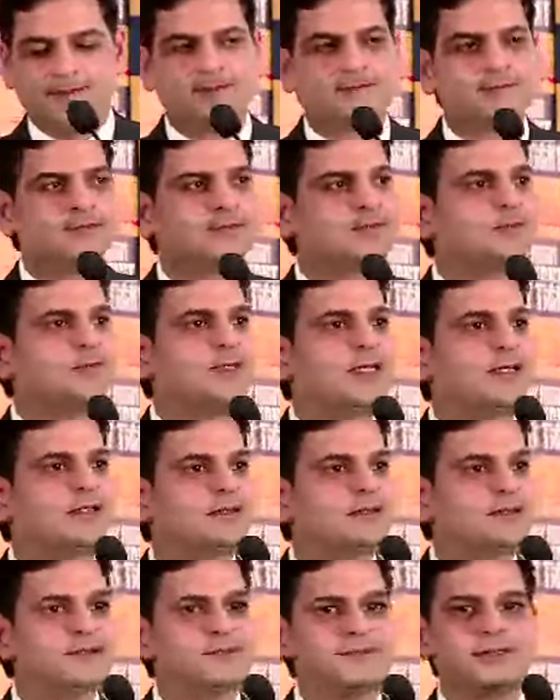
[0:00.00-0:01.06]
Since
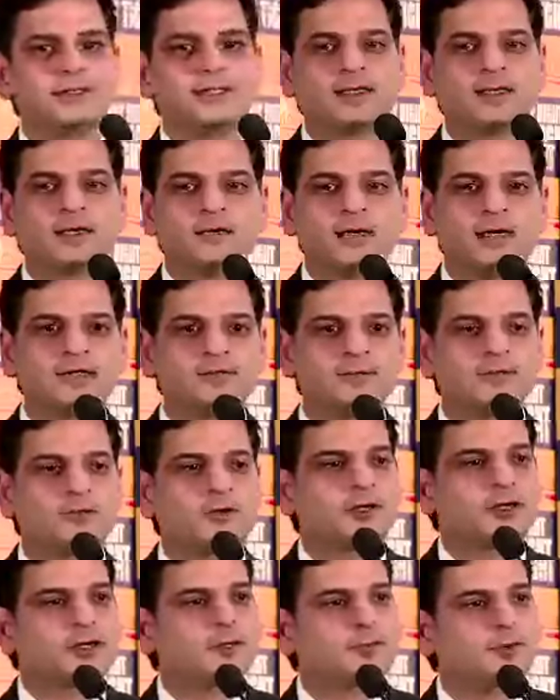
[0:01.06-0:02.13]
Mr. Agrawal has been
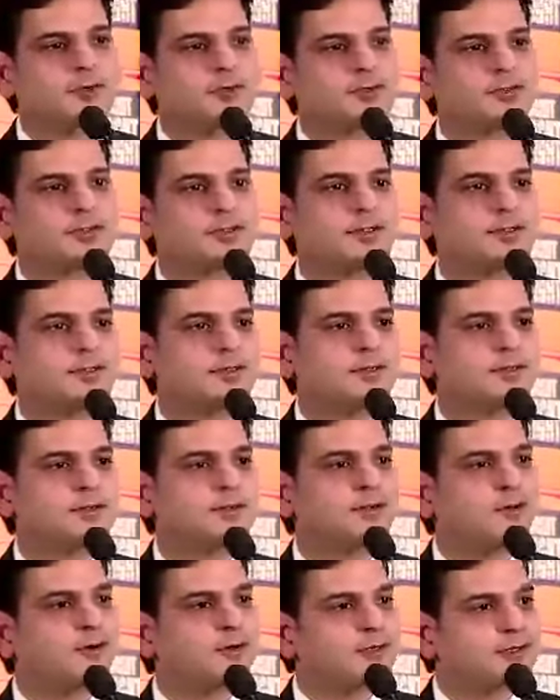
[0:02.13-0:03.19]
talking about
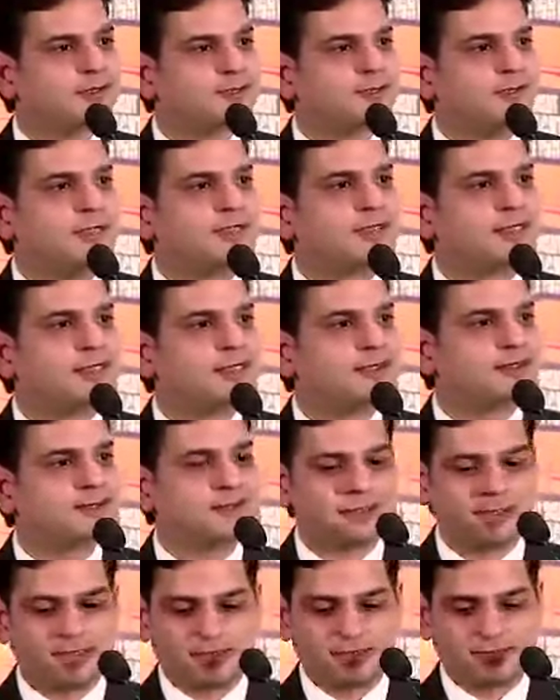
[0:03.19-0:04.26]
all his wealth creation
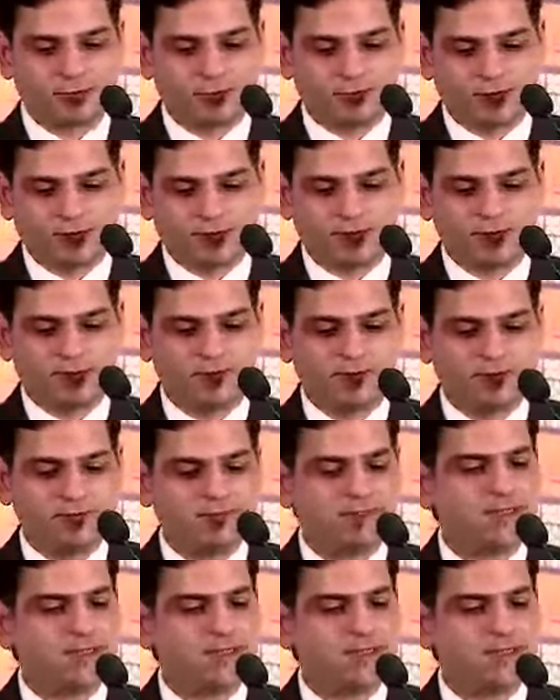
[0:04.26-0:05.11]
studies over the